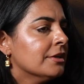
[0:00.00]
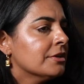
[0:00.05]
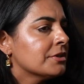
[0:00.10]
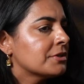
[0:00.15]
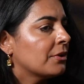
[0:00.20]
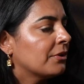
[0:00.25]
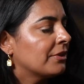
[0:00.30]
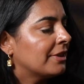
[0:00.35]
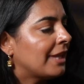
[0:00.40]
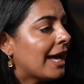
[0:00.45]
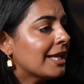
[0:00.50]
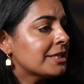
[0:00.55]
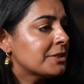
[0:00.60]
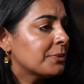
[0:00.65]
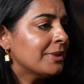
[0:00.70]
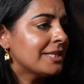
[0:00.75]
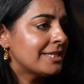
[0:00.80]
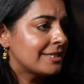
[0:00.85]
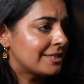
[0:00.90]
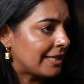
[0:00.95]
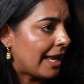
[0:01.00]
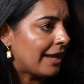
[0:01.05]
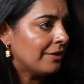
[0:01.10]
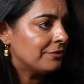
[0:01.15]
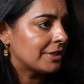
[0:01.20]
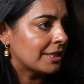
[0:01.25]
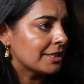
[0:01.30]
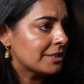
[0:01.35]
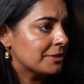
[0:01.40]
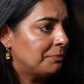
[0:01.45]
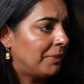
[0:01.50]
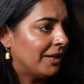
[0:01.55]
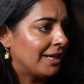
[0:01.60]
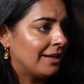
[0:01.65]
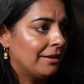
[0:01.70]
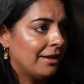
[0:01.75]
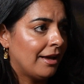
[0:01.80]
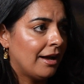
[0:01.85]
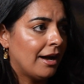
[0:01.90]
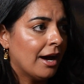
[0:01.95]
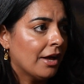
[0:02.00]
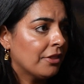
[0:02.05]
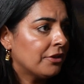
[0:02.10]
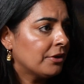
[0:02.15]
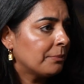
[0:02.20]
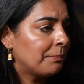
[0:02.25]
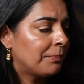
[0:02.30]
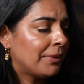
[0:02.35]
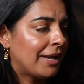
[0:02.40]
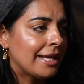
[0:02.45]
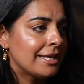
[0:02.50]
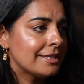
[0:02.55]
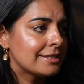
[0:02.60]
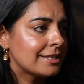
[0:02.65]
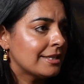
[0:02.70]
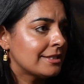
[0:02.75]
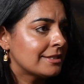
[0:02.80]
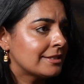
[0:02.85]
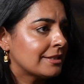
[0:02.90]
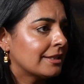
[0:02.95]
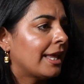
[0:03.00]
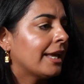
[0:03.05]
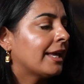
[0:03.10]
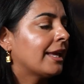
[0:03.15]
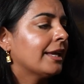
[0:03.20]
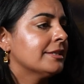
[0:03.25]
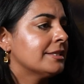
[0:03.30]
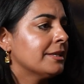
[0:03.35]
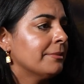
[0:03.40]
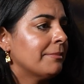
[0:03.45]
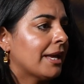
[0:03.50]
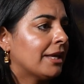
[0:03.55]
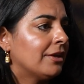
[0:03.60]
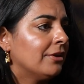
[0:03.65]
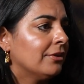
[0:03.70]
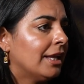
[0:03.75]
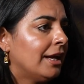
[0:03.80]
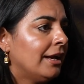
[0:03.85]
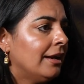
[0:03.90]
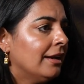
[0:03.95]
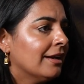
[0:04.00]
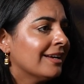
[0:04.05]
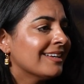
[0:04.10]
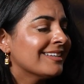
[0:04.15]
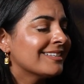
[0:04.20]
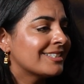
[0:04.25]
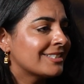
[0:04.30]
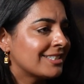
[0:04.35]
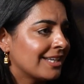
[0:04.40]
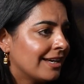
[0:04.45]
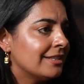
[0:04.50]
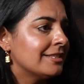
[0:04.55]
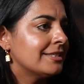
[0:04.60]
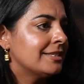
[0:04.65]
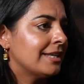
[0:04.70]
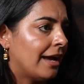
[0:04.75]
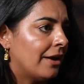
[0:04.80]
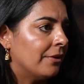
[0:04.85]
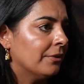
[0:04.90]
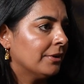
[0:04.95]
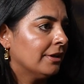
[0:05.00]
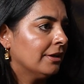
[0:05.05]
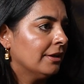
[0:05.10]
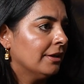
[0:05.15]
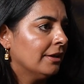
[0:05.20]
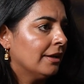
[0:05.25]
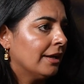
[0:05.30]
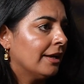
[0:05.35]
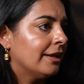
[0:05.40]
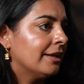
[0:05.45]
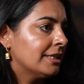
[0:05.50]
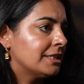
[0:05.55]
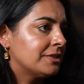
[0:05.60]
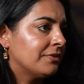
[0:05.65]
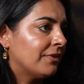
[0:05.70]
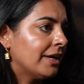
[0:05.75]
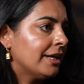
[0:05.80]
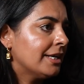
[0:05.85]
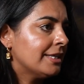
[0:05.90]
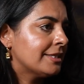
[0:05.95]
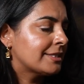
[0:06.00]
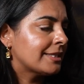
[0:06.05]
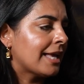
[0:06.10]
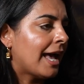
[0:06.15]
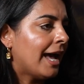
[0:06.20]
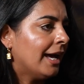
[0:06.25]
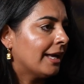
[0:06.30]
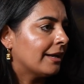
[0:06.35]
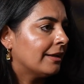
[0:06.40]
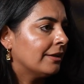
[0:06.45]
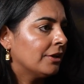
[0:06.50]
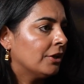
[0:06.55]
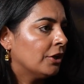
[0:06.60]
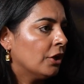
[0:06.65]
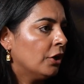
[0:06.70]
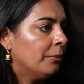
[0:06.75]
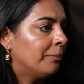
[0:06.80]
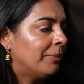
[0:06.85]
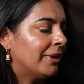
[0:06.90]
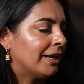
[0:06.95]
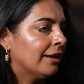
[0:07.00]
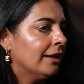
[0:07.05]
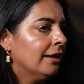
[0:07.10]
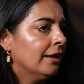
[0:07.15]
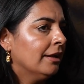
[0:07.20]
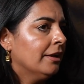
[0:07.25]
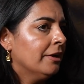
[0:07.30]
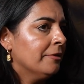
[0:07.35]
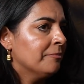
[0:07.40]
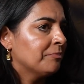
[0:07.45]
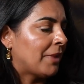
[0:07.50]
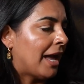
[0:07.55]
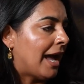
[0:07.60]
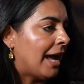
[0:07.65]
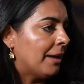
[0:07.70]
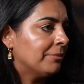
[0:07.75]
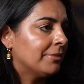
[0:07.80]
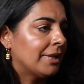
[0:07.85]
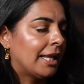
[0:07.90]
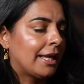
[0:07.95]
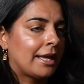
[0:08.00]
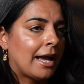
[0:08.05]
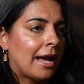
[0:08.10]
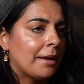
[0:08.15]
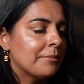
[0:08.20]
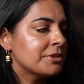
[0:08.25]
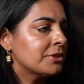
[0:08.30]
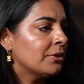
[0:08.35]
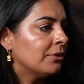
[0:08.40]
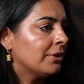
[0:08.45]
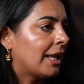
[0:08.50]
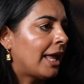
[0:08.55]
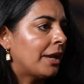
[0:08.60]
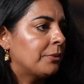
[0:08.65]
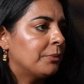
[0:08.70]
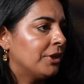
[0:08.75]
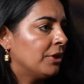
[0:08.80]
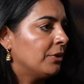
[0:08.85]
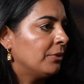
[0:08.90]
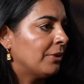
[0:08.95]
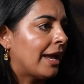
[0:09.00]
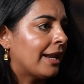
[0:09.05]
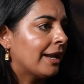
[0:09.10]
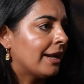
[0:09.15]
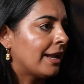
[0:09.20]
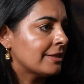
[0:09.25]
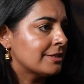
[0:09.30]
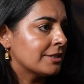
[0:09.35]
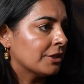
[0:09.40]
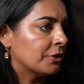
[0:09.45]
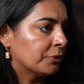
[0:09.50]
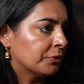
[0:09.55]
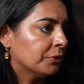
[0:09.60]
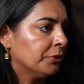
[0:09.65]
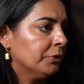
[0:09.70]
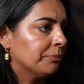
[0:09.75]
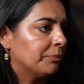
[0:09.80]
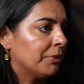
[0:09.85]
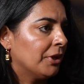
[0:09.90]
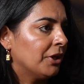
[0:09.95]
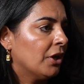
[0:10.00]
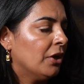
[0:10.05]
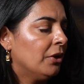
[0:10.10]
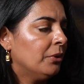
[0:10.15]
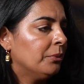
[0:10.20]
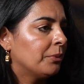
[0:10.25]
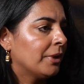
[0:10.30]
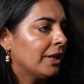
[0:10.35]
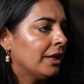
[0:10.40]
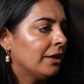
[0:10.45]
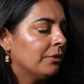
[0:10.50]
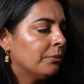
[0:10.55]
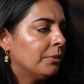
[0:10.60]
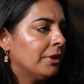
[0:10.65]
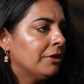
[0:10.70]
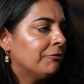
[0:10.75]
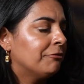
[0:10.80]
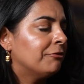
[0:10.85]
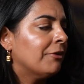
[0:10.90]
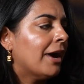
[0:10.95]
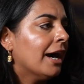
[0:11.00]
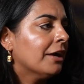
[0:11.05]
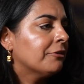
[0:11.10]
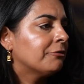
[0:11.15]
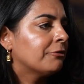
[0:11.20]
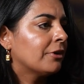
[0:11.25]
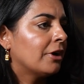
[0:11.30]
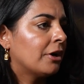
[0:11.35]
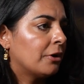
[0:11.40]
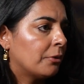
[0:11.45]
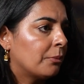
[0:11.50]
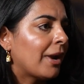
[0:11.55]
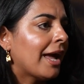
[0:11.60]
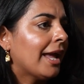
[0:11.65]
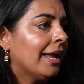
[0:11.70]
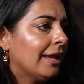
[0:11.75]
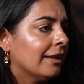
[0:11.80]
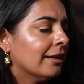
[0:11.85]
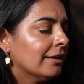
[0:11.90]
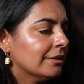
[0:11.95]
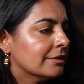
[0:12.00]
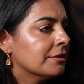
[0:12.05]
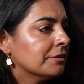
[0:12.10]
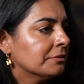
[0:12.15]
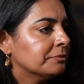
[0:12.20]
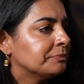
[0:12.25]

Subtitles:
So that's what saved us. But other places, like in Temecula, shut down. And it's very sad, but I'm so glad we united as a group, we fought for our rights.